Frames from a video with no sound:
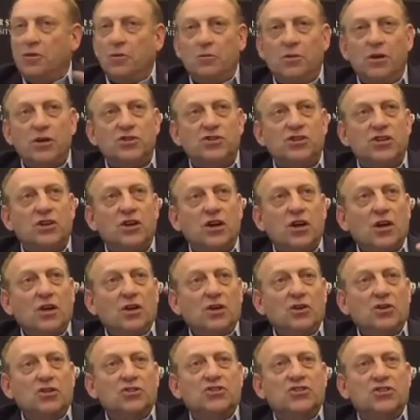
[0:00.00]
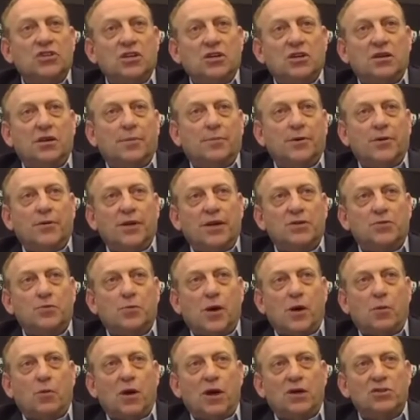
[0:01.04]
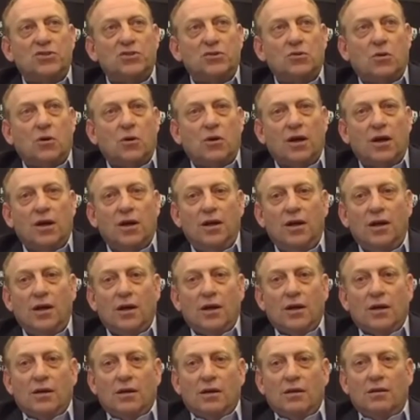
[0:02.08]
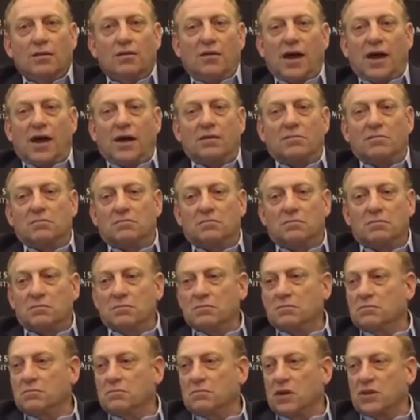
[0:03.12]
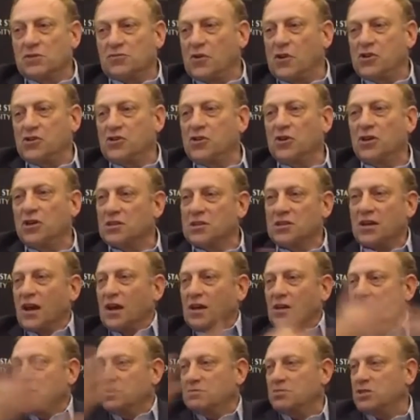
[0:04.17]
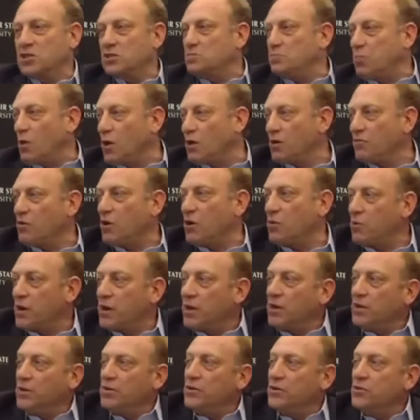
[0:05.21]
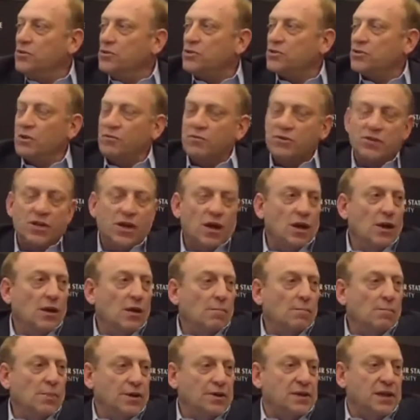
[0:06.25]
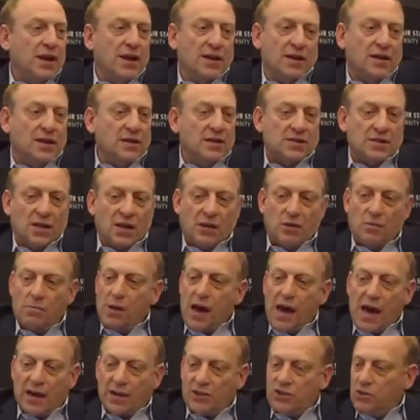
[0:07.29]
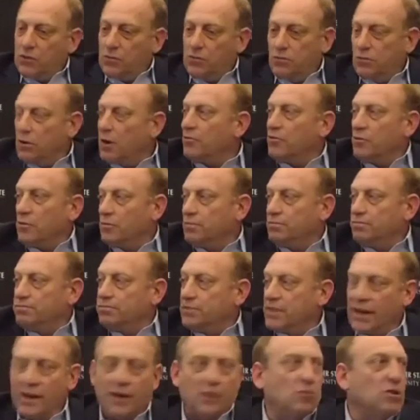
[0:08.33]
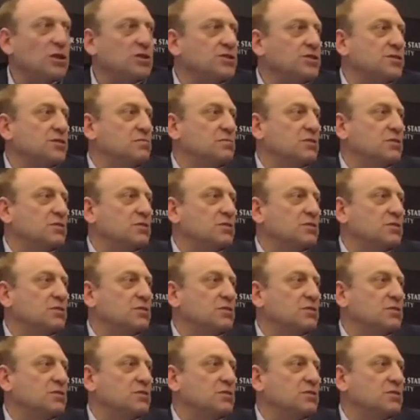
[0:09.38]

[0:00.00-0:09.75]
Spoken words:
region, you'll see a WHYY story that, as far as you can tell, is just part of our regular news service, but then it can take you back to wherever Sandy wants